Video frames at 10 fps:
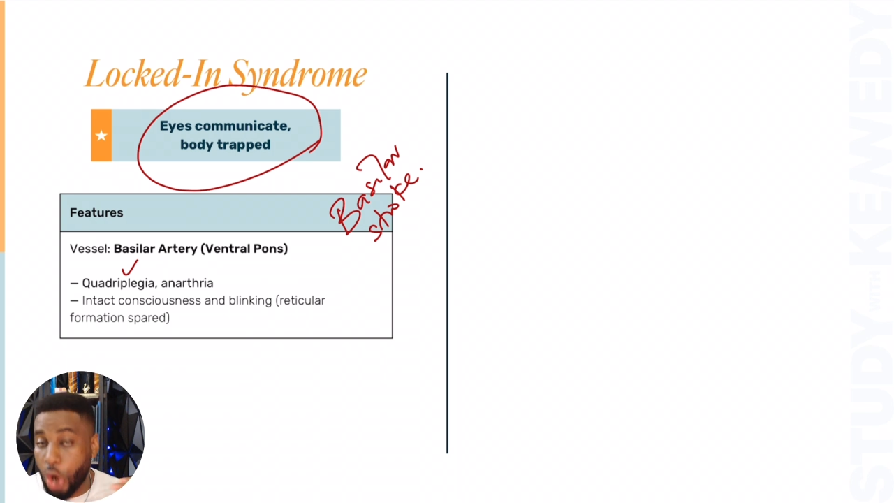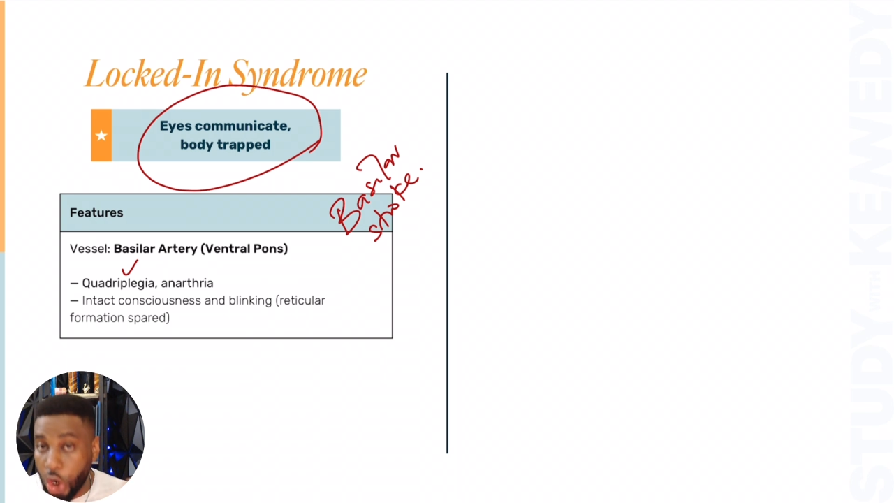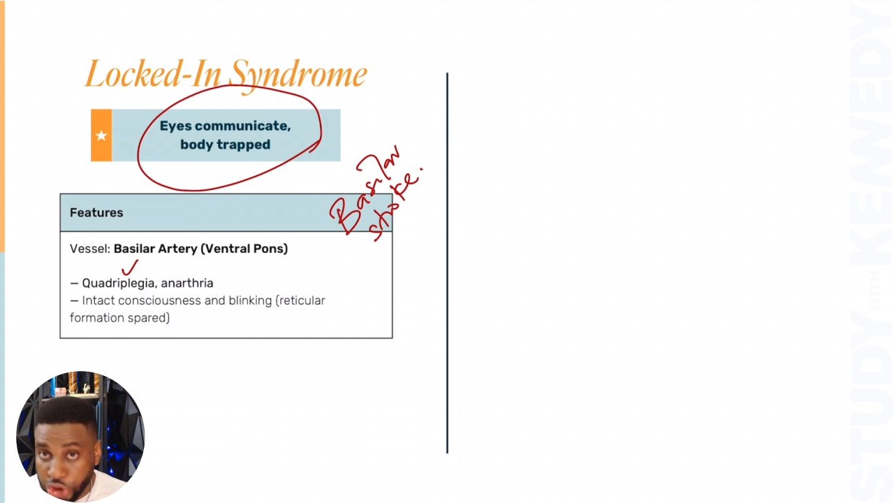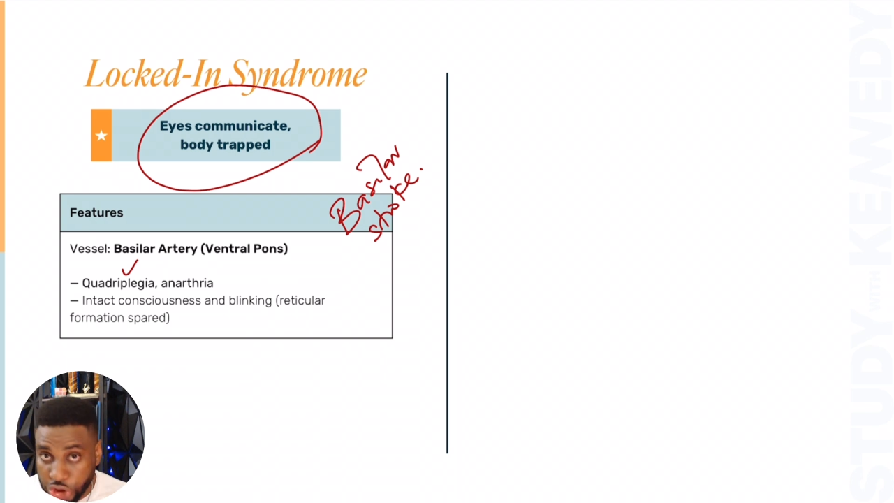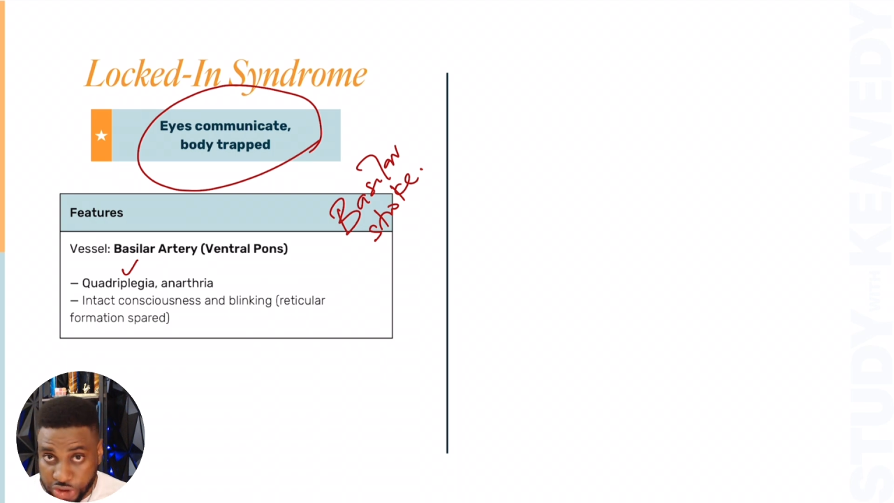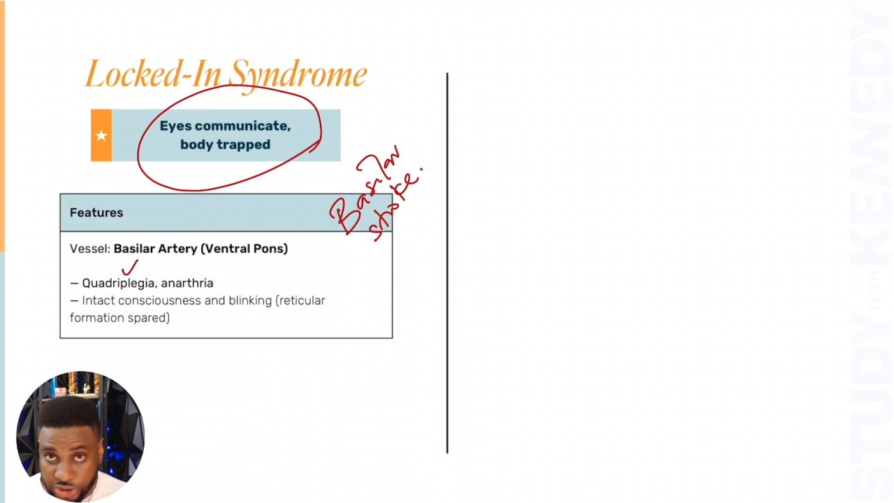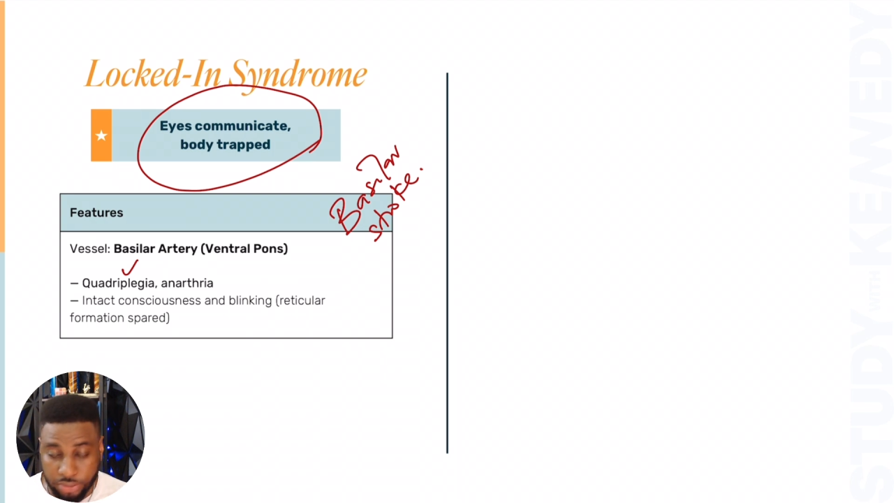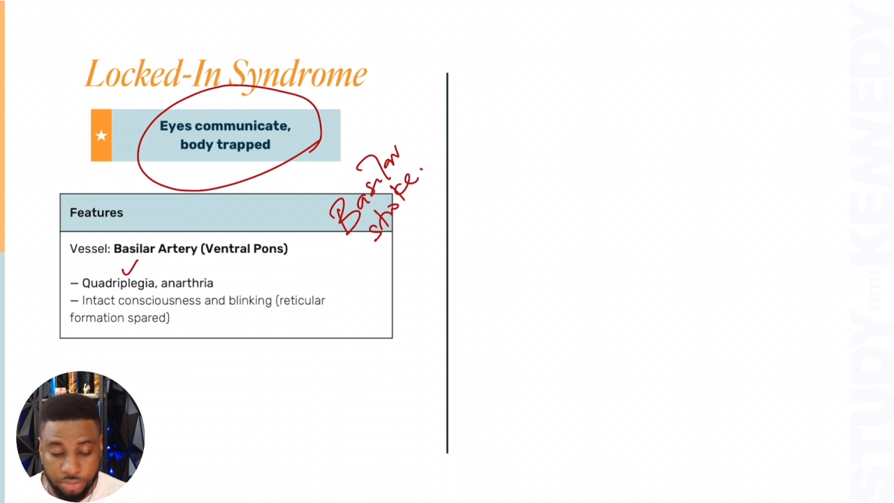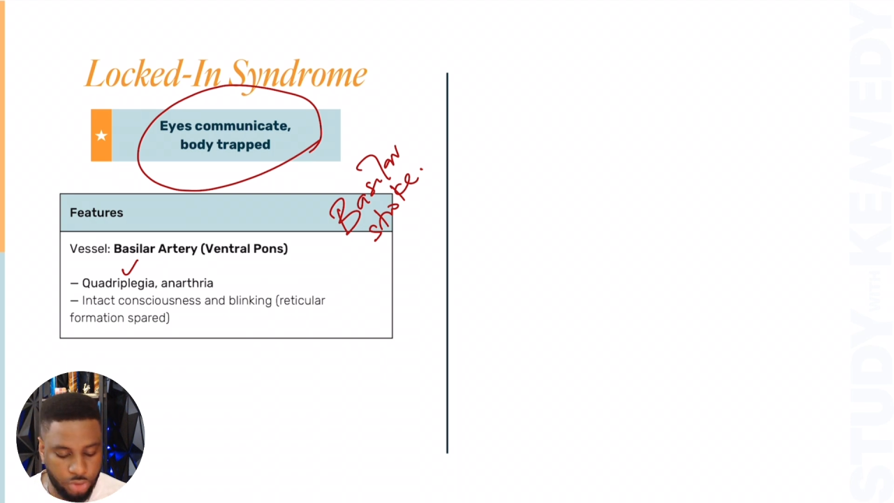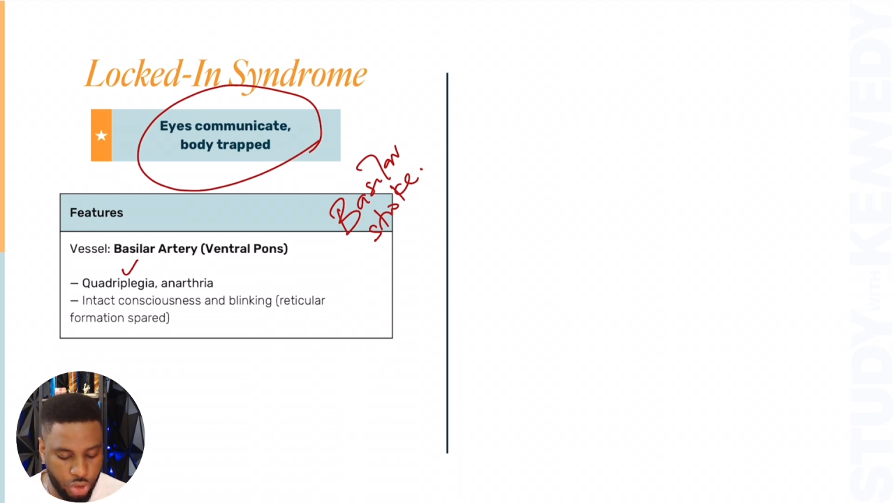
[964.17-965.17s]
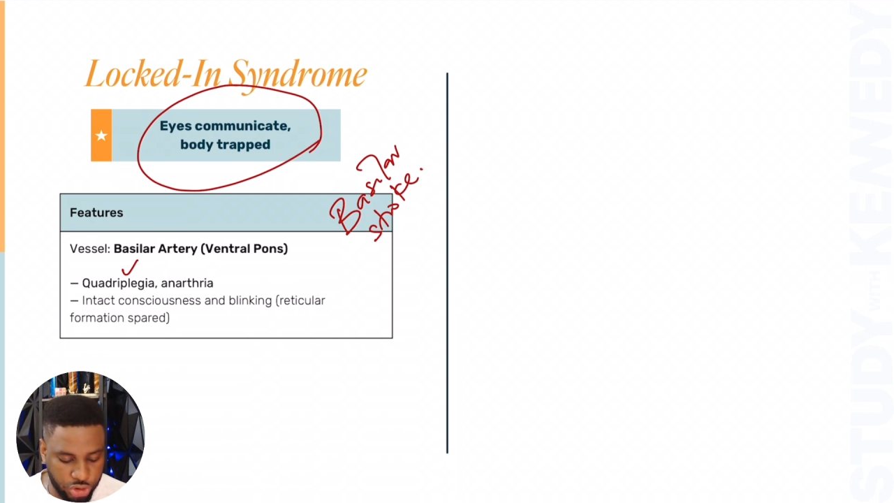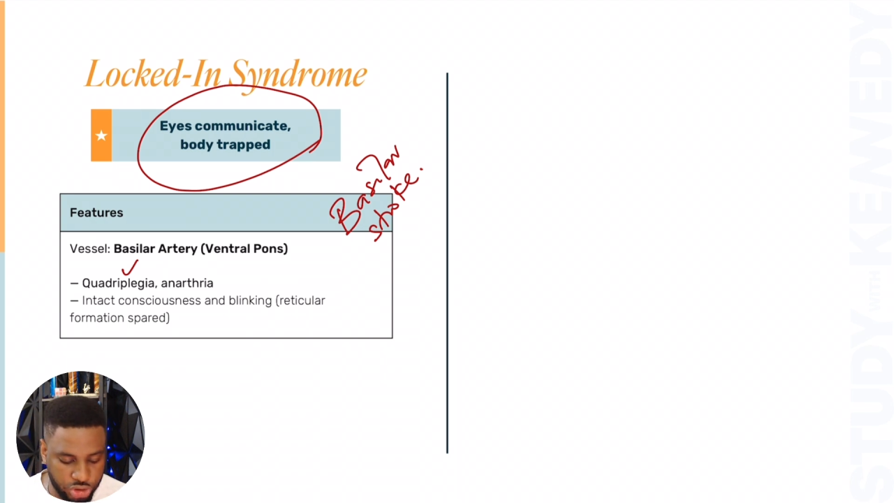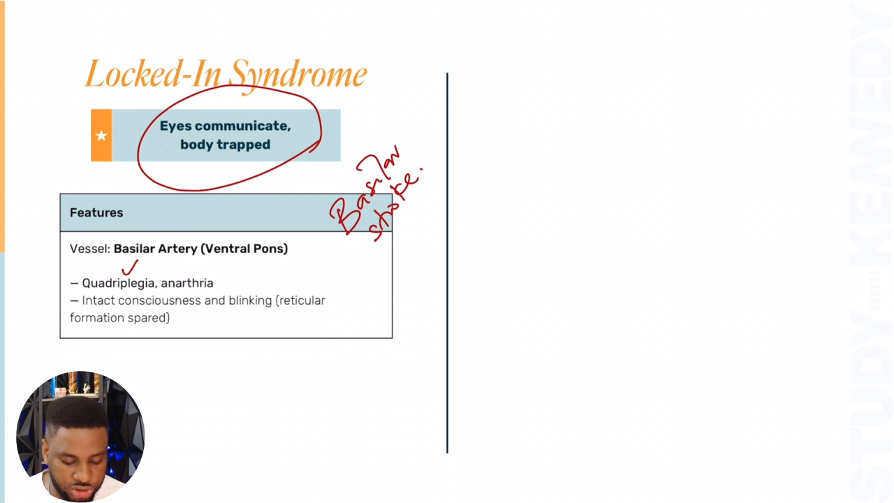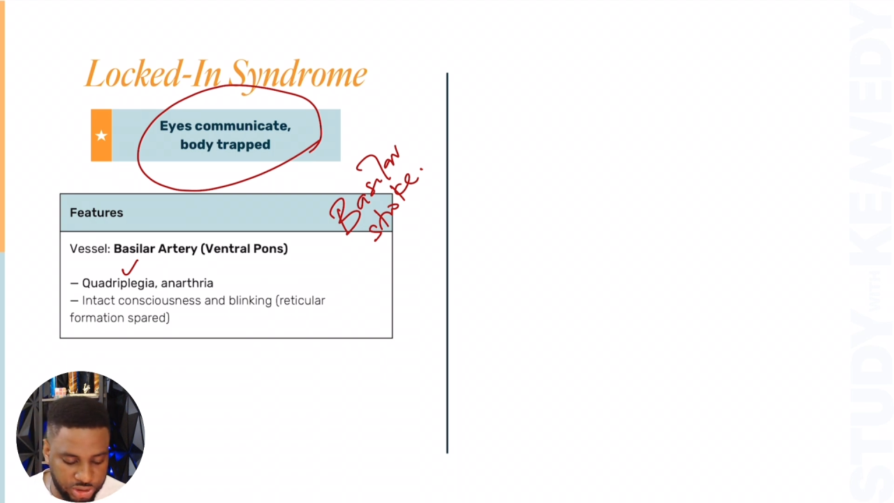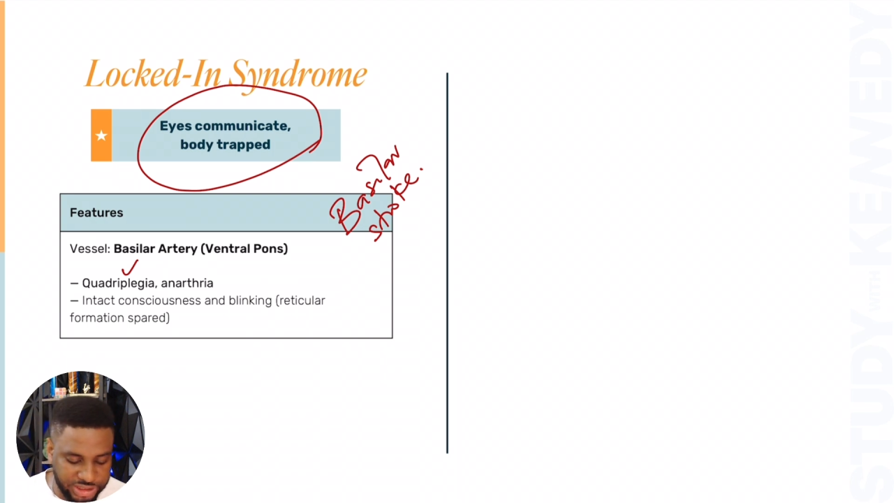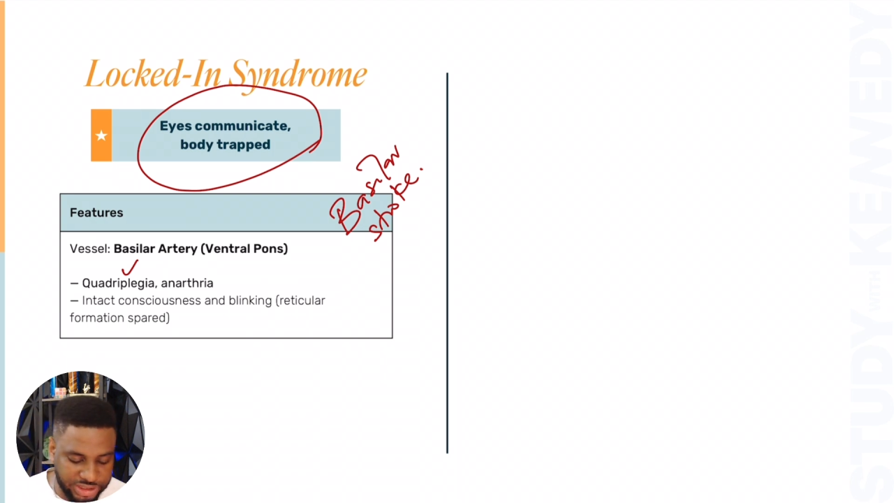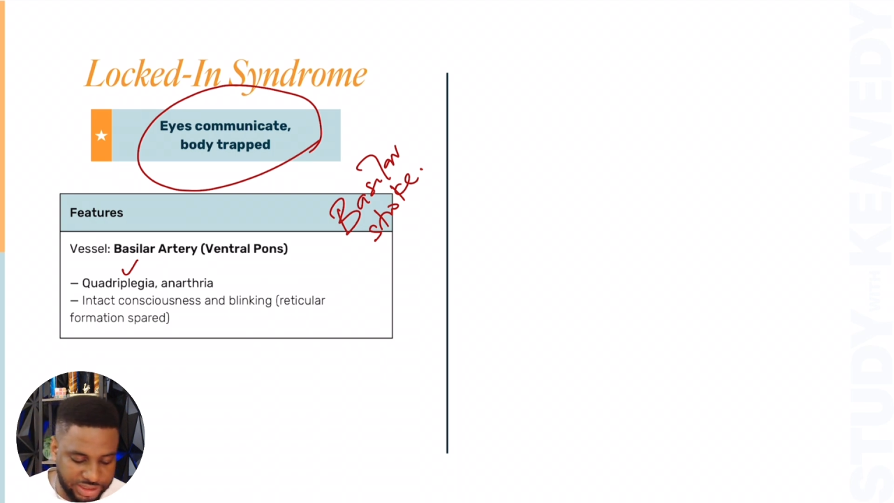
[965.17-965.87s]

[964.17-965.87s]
conscious. Consciousness is